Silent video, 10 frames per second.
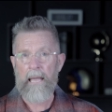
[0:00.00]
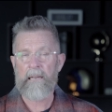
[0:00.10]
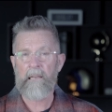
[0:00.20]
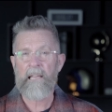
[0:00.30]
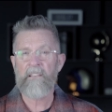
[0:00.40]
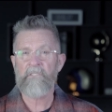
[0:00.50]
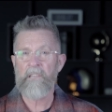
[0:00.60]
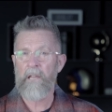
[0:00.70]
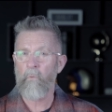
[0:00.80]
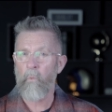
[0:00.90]
And less
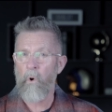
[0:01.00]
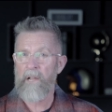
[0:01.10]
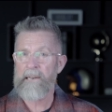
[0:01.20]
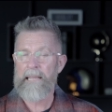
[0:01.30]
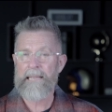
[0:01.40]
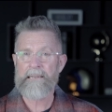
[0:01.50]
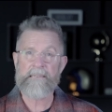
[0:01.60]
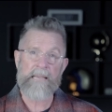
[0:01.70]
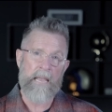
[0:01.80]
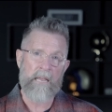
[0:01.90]
than one in
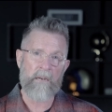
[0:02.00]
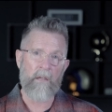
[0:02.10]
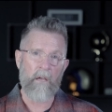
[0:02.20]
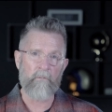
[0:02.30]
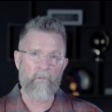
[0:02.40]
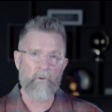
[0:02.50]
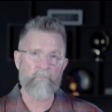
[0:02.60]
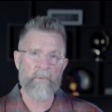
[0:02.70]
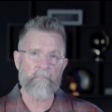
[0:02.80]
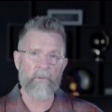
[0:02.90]
10 of
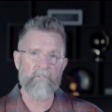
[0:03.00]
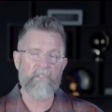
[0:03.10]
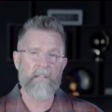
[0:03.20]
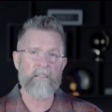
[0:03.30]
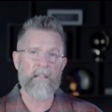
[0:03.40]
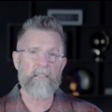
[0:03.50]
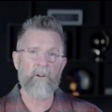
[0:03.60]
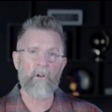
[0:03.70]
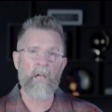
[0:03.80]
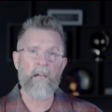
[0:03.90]
those people said that
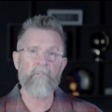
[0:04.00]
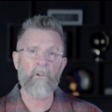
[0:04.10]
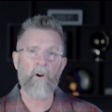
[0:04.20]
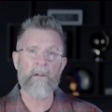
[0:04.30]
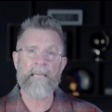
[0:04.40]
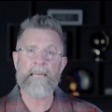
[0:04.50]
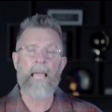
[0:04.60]
their lives are in